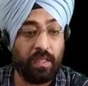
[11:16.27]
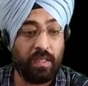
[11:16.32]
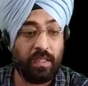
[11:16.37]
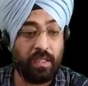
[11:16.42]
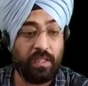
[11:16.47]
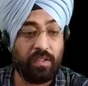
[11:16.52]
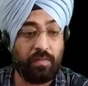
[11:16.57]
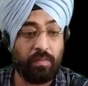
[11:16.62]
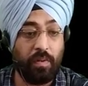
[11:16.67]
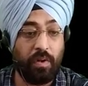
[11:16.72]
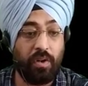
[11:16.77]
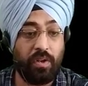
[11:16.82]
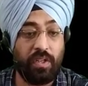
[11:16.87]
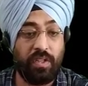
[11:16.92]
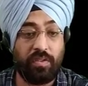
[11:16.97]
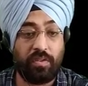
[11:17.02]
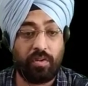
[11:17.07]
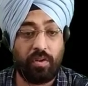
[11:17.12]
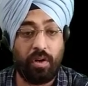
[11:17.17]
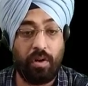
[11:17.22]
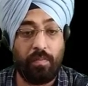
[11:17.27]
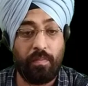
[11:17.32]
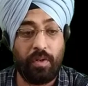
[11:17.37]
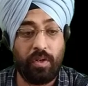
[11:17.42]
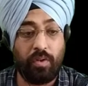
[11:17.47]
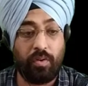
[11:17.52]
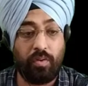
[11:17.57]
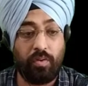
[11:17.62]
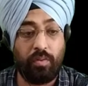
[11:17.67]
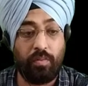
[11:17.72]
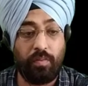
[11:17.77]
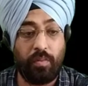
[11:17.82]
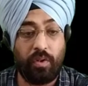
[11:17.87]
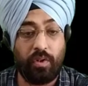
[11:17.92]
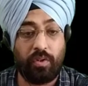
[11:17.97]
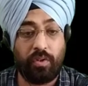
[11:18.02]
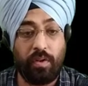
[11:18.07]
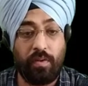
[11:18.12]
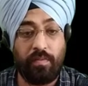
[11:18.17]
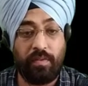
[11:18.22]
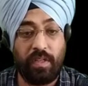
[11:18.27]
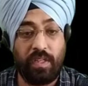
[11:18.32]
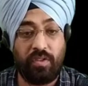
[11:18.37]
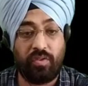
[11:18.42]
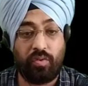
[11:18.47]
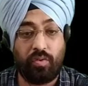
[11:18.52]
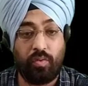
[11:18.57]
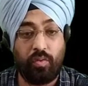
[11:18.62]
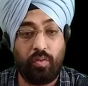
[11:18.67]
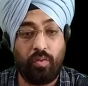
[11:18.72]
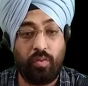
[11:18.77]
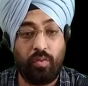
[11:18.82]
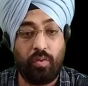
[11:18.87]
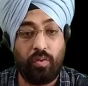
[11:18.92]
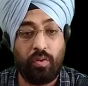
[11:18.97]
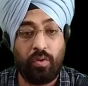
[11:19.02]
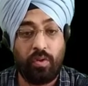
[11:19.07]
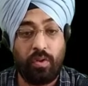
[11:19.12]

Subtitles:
This bond is common to both of these two.